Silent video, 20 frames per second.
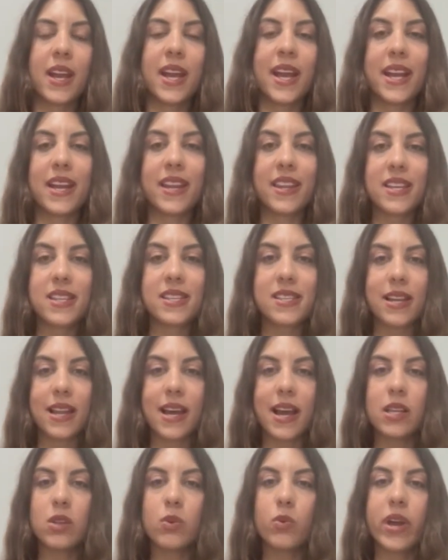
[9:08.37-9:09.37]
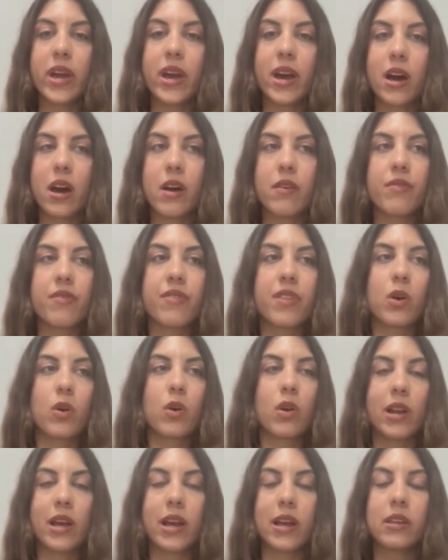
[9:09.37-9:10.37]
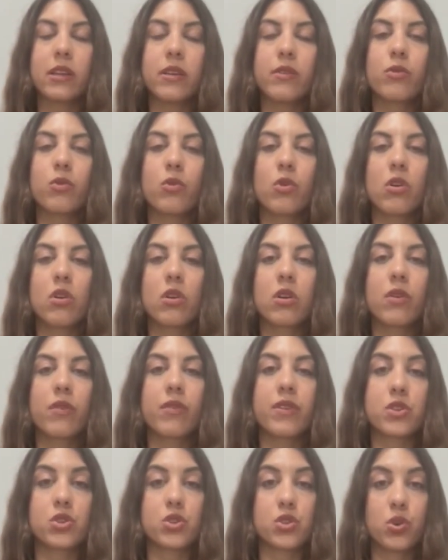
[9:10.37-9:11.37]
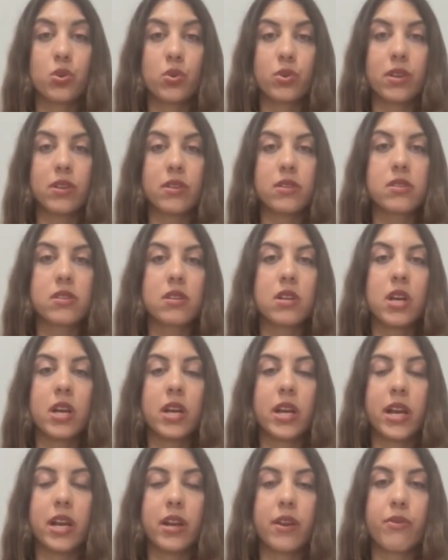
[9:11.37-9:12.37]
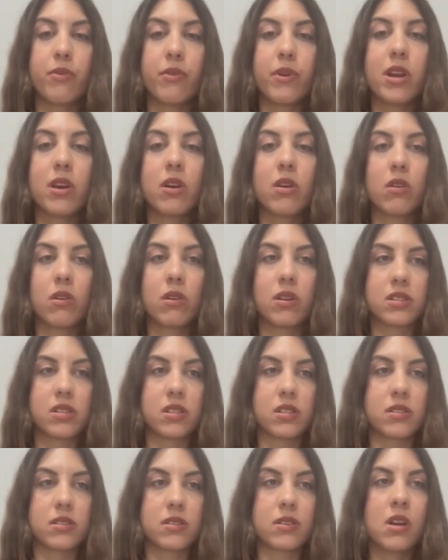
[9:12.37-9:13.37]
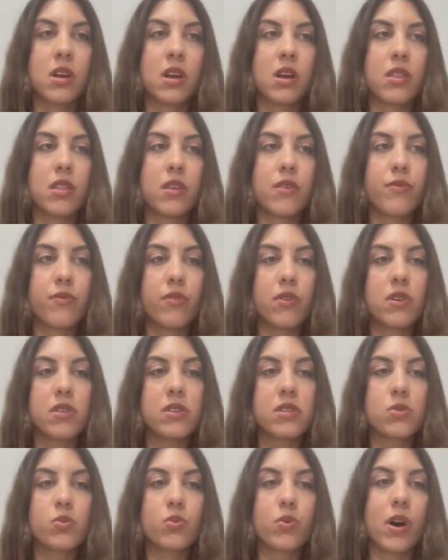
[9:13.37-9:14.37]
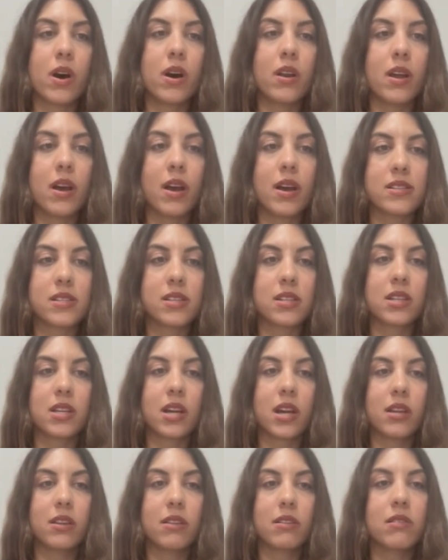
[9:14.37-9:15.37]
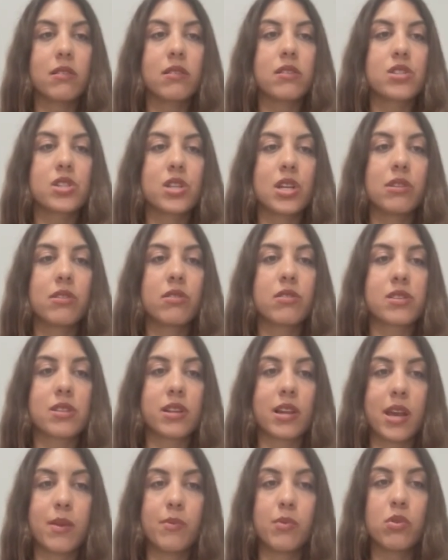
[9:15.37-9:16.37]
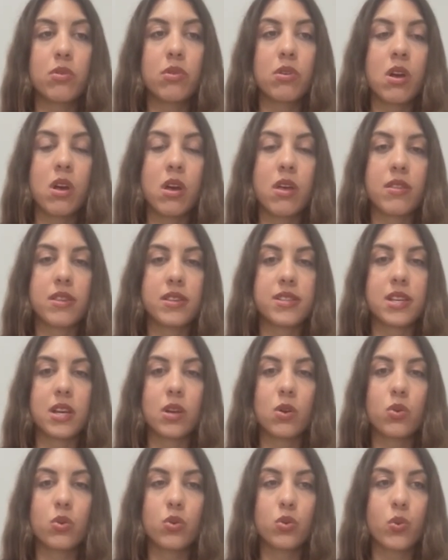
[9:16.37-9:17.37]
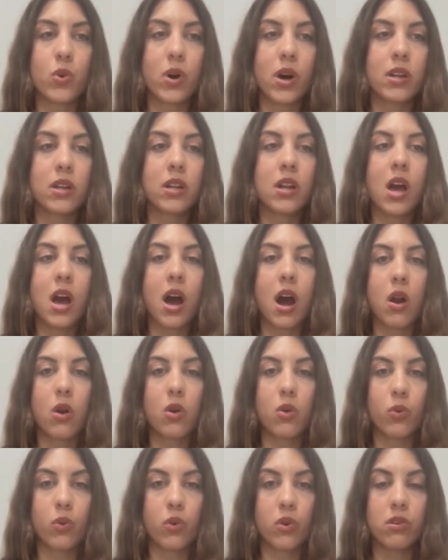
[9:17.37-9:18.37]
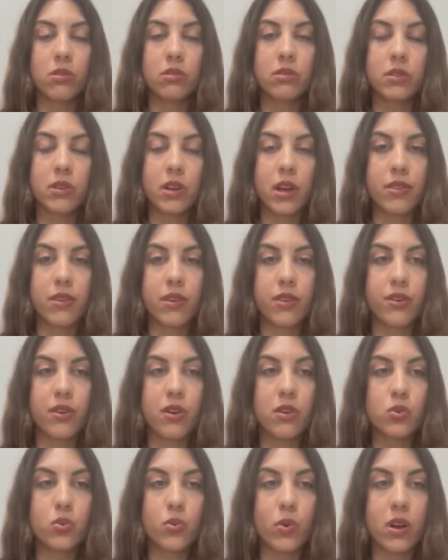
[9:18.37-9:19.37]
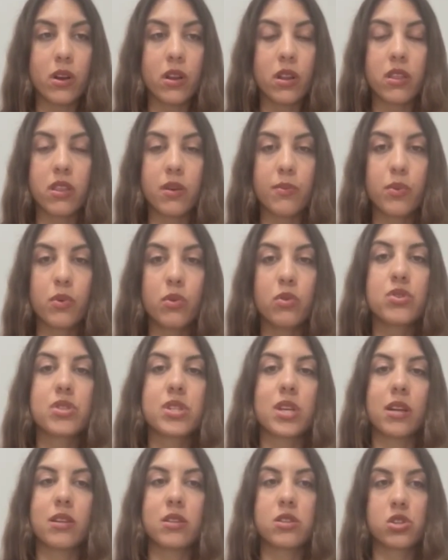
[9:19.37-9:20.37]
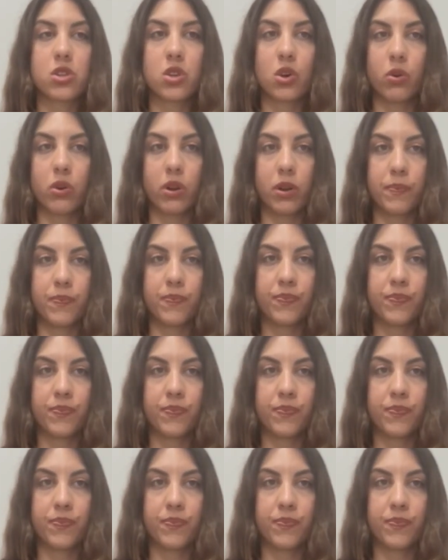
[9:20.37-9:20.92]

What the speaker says: In this slide, we have the collective work of the students in 3 collages. The first one has the title Children's Labor, the second one Our World, and the third one The Poor Child's Story.